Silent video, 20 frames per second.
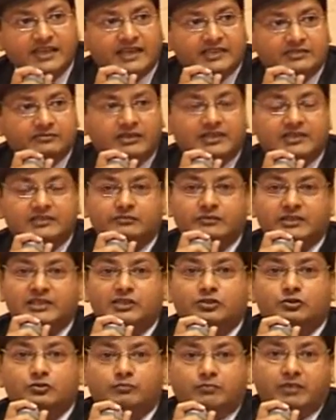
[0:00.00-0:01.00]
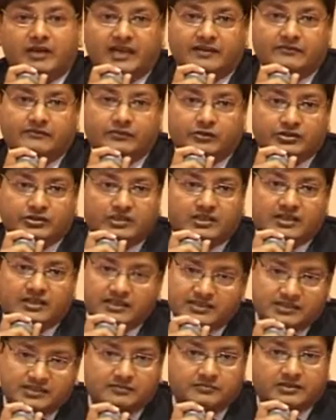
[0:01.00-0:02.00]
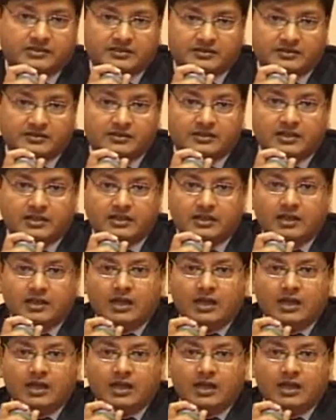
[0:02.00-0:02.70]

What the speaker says: as well as we need to plan for the customer.